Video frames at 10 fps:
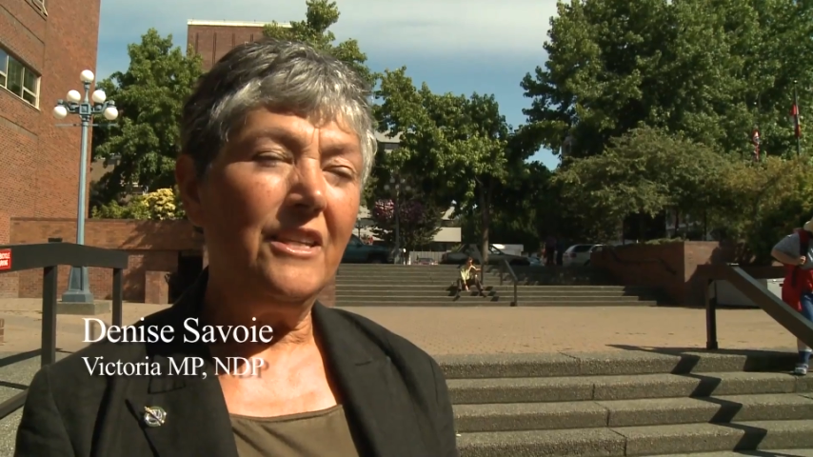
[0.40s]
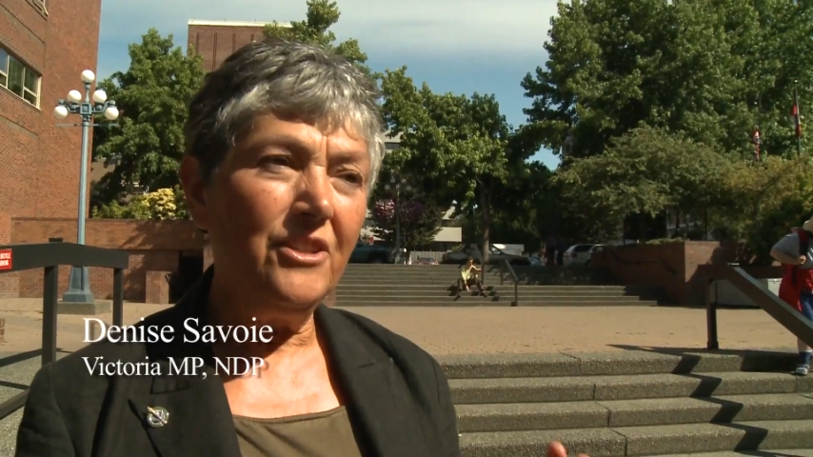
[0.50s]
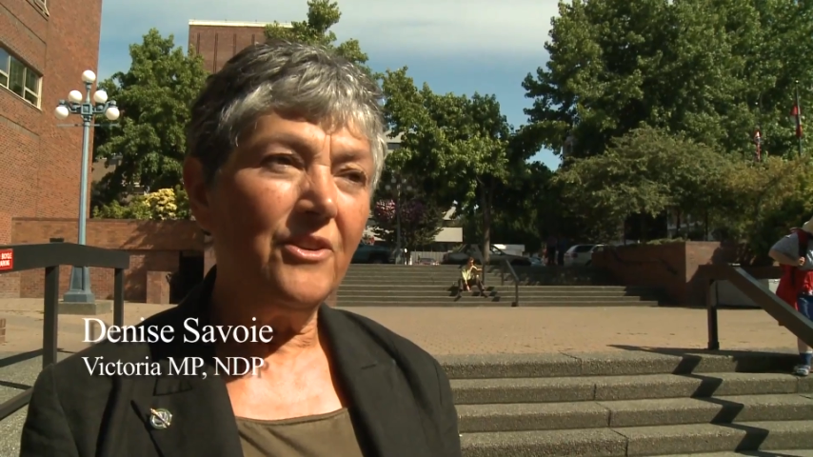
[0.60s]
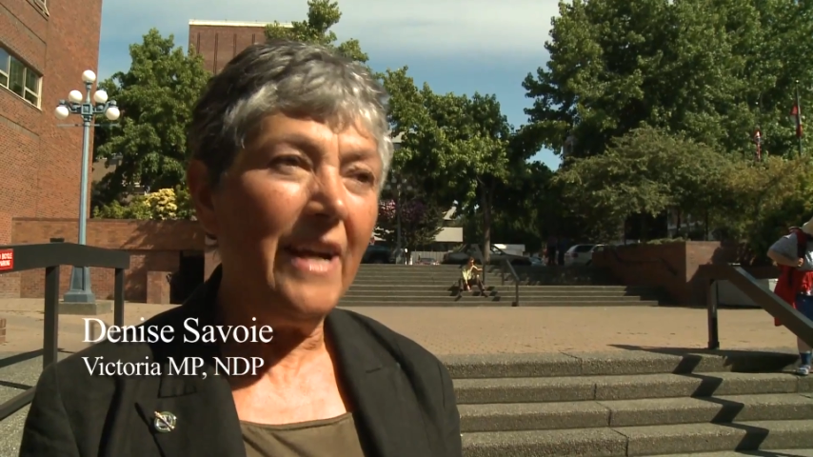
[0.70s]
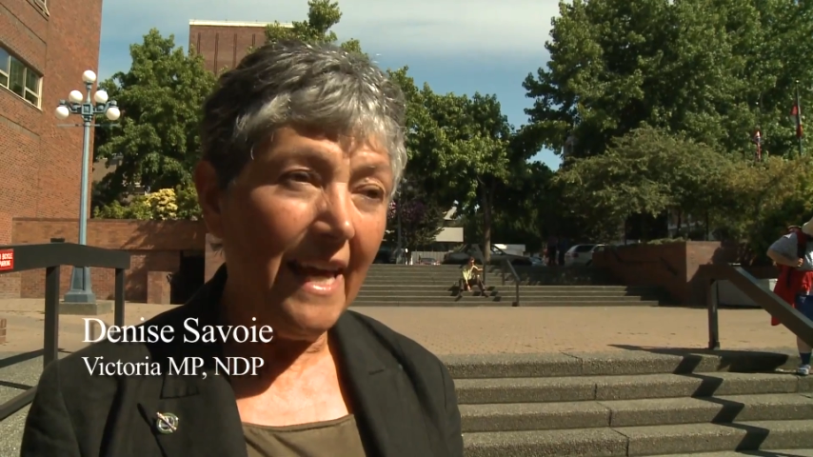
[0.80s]

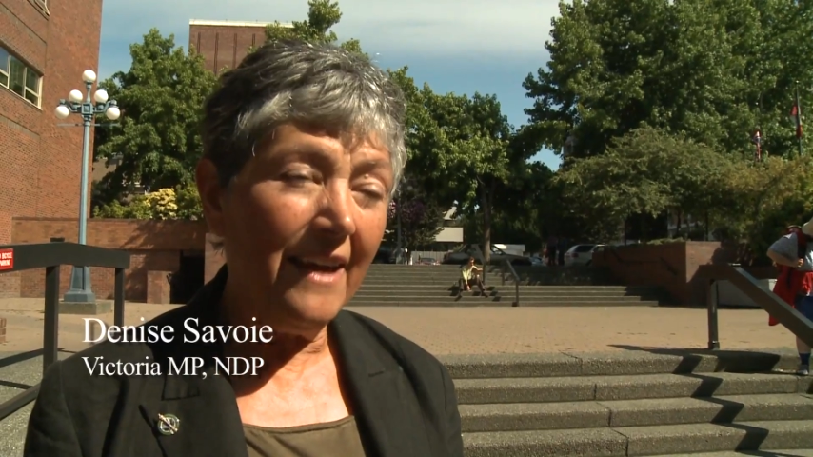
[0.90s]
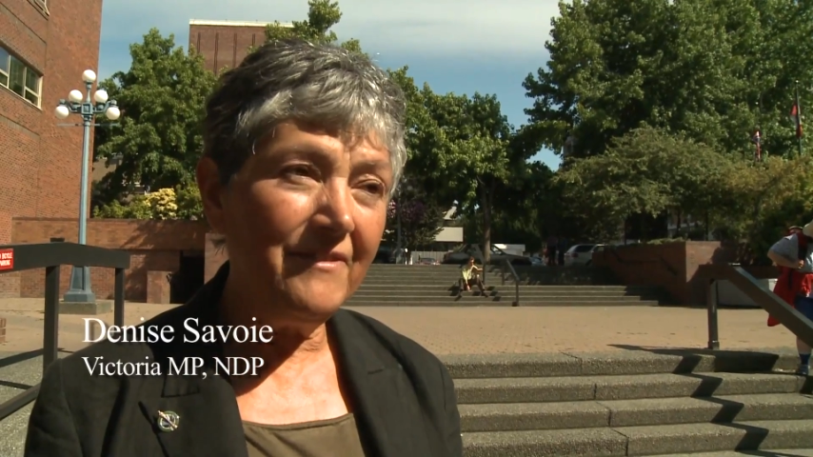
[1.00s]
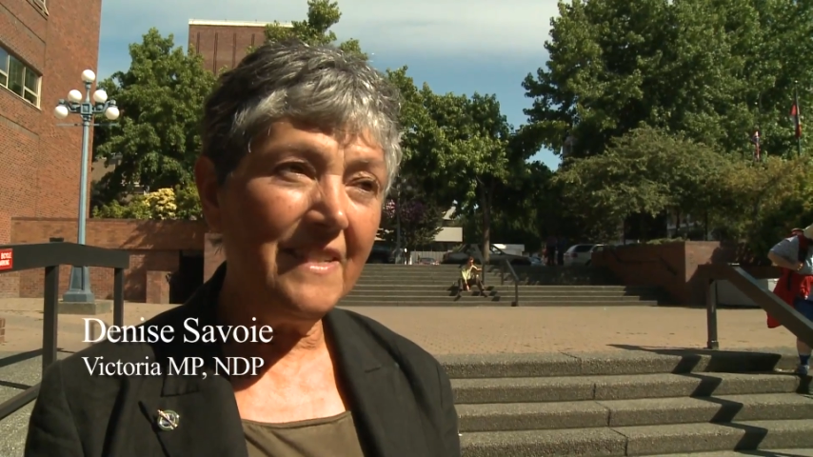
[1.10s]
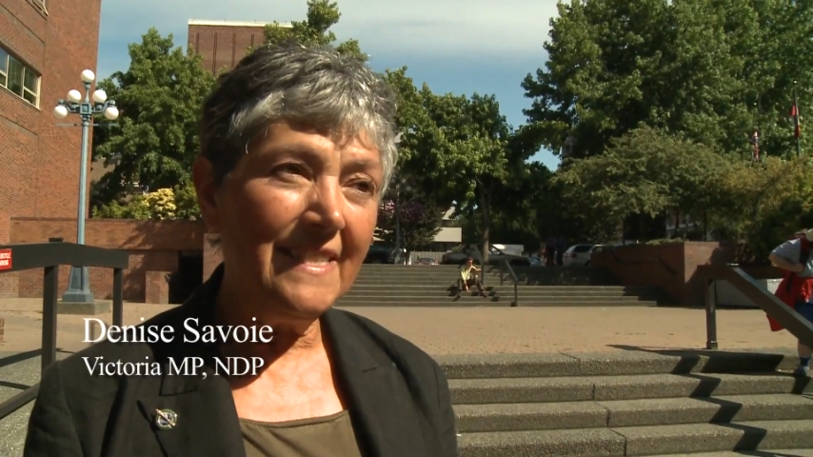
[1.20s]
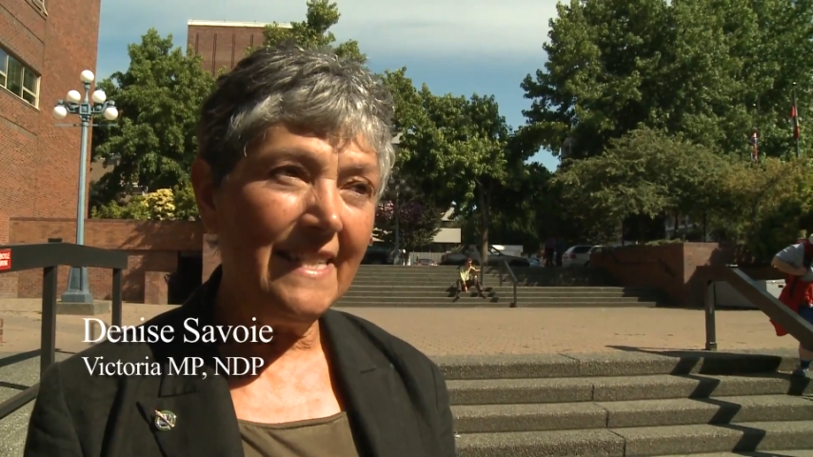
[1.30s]
You know, I
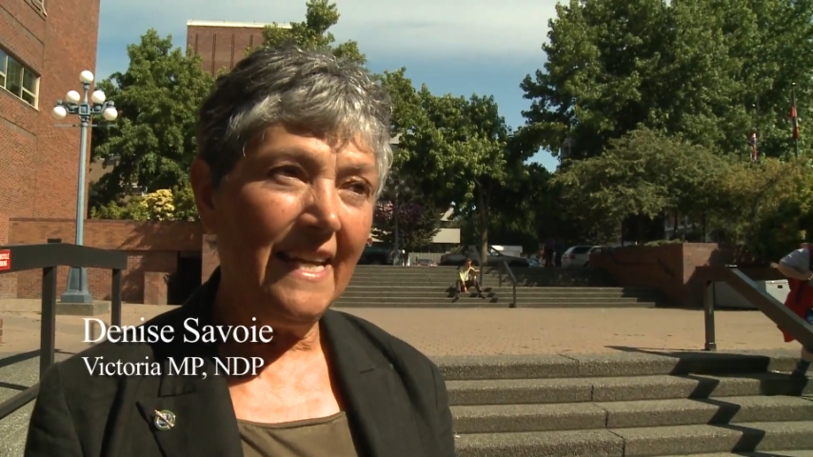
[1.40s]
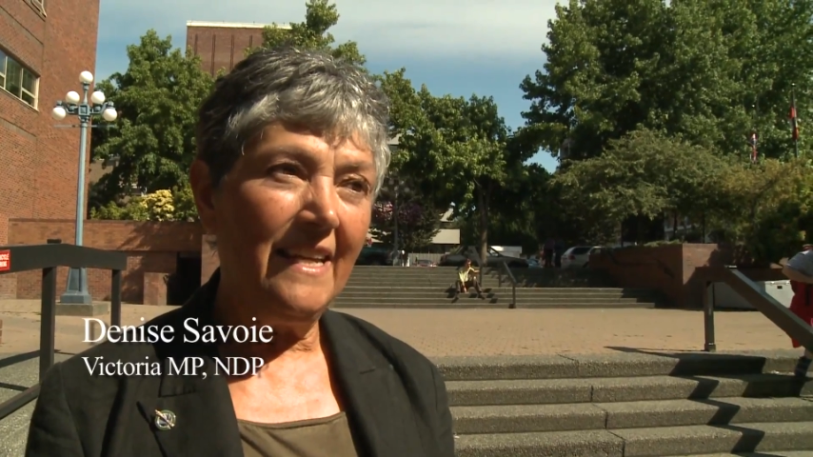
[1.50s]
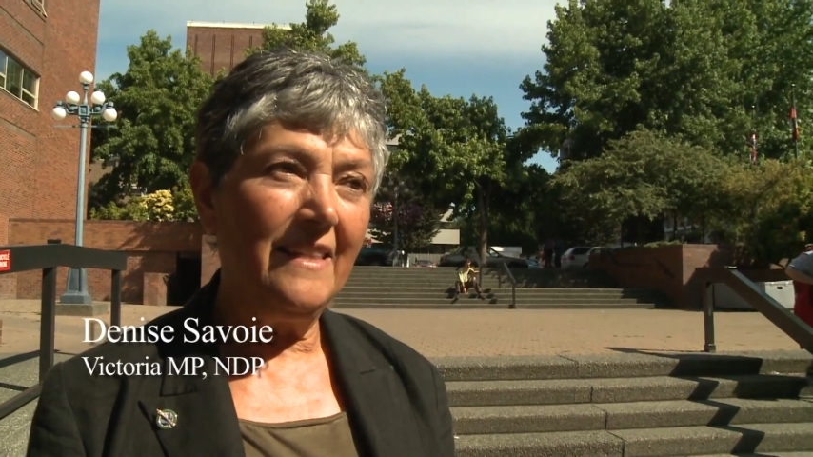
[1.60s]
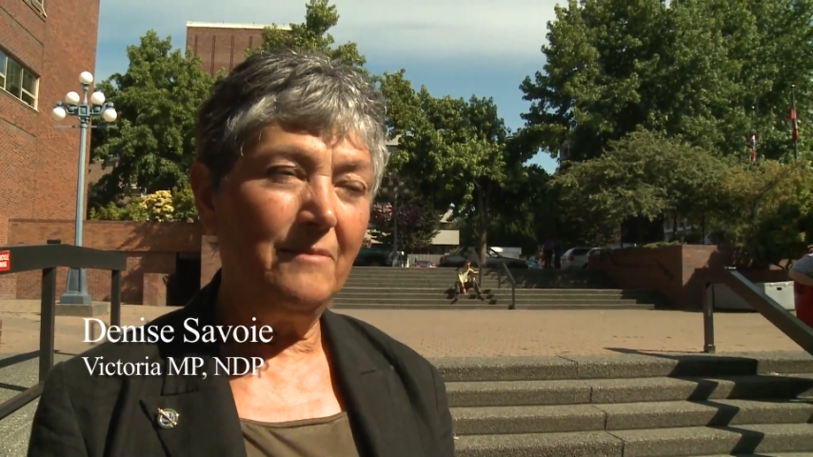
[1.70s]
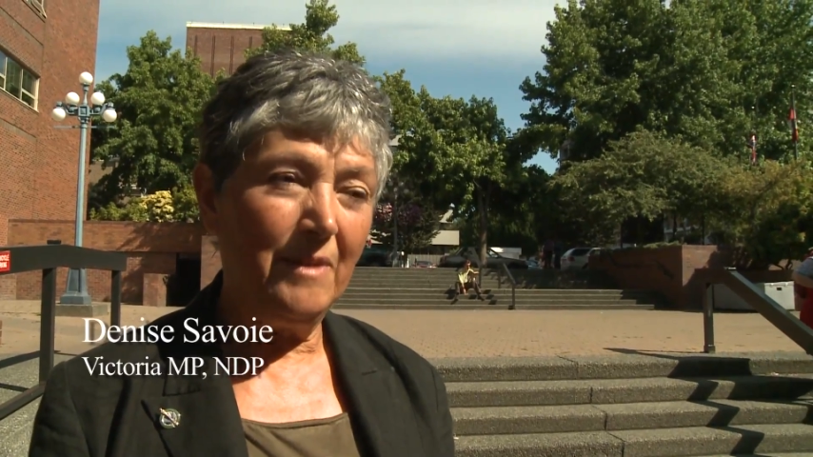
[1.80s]
have to
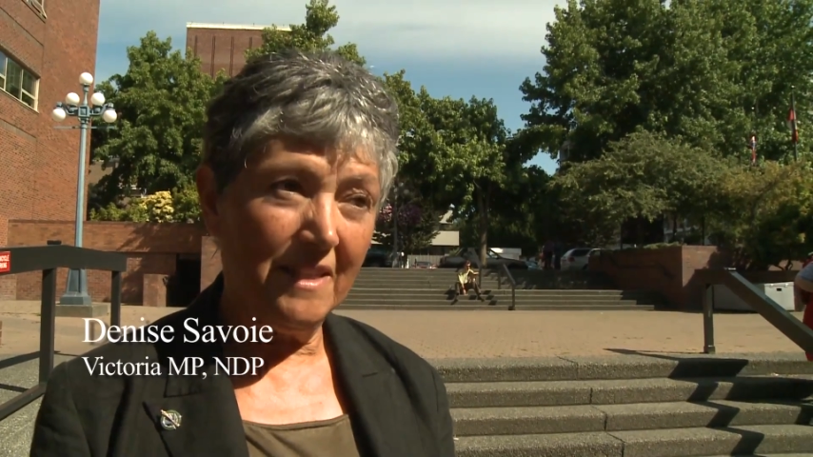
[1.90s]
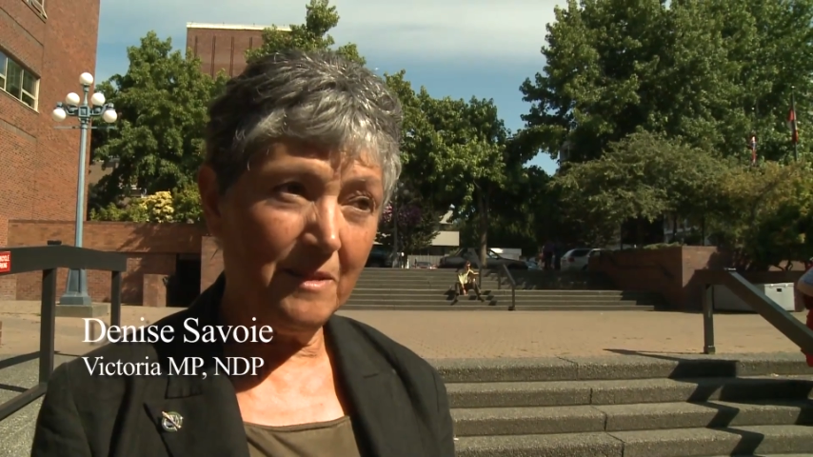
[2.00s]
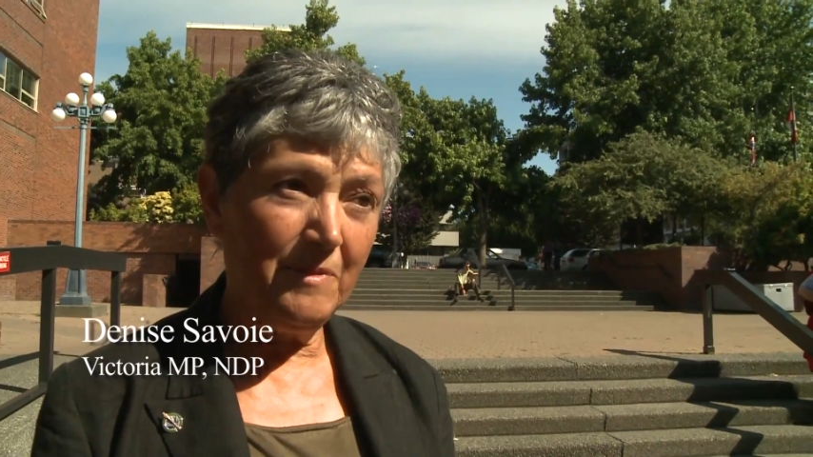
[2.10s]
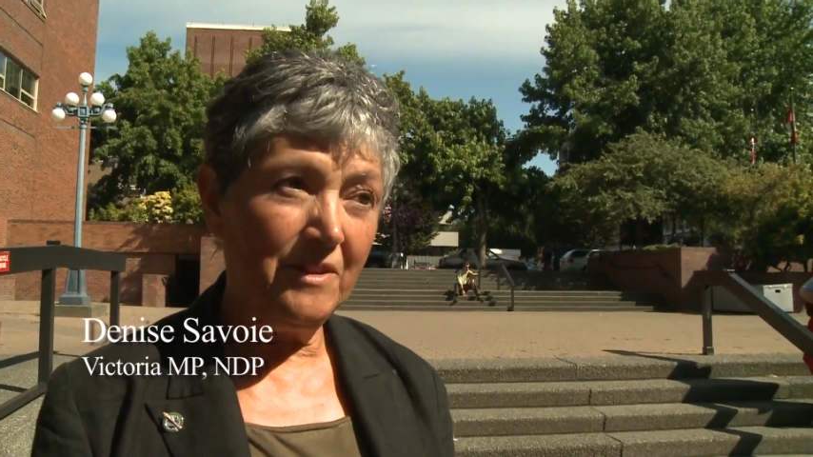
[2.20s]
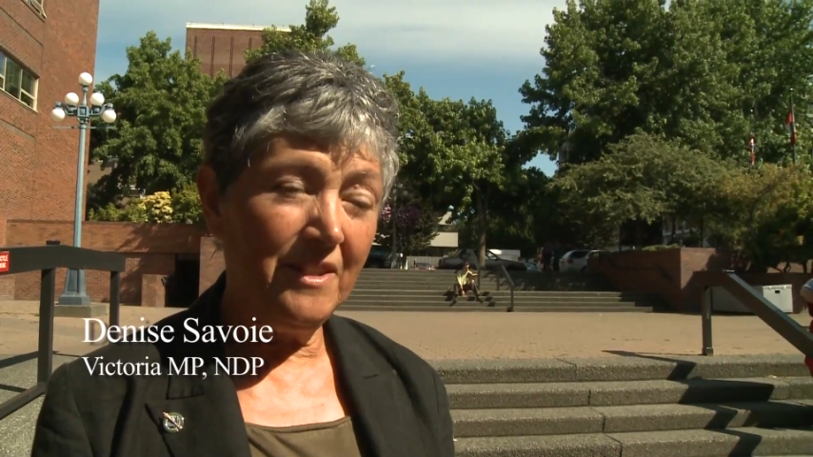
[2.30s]
say that my
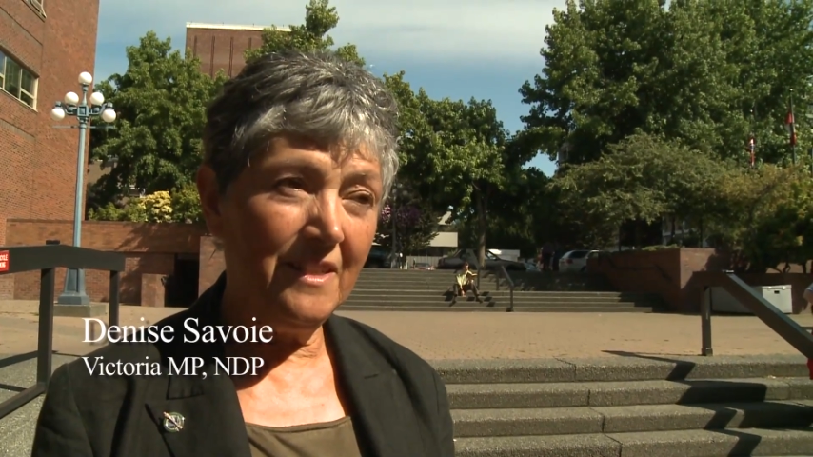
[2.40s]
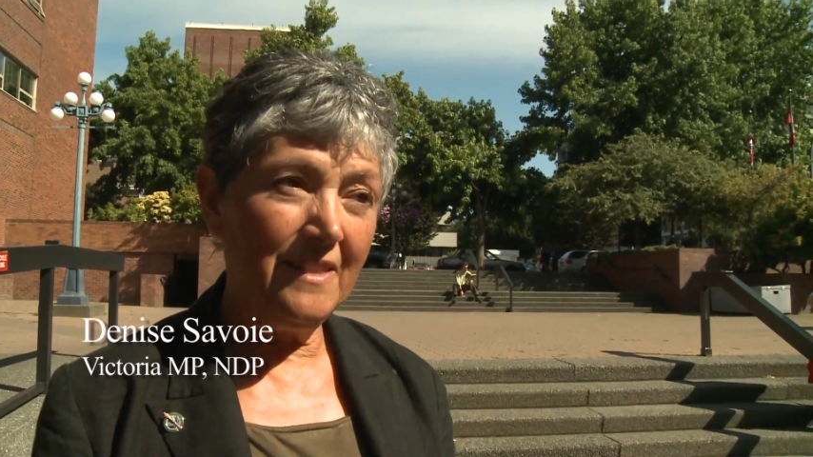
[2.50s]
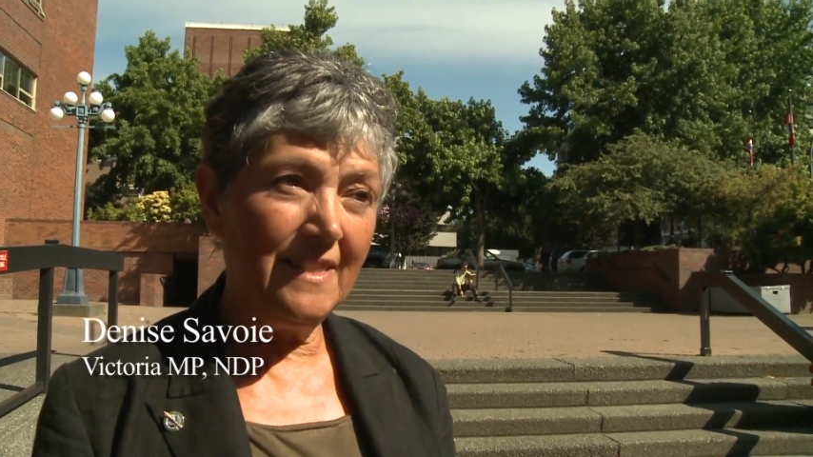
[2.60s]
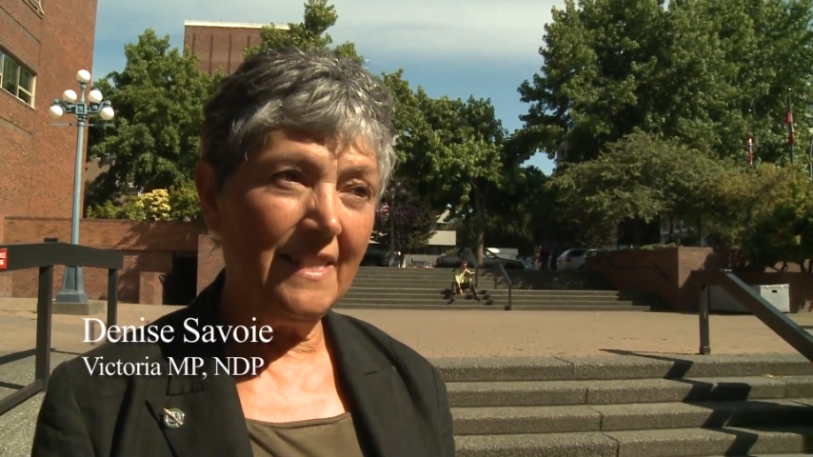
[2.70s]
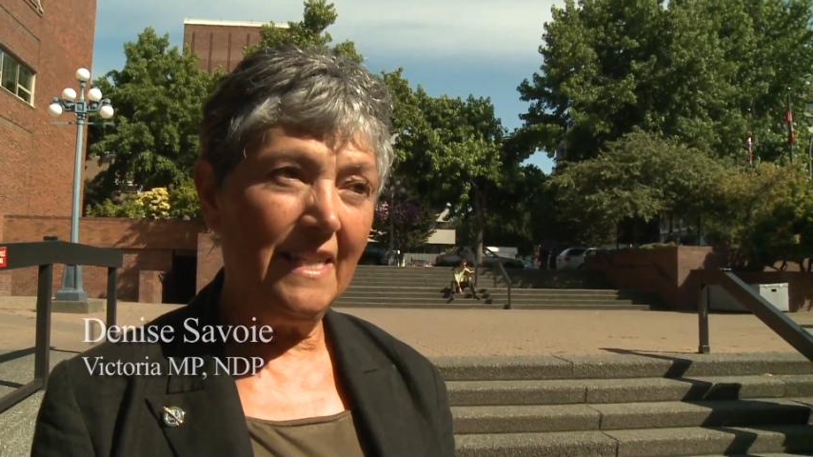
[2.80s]
experience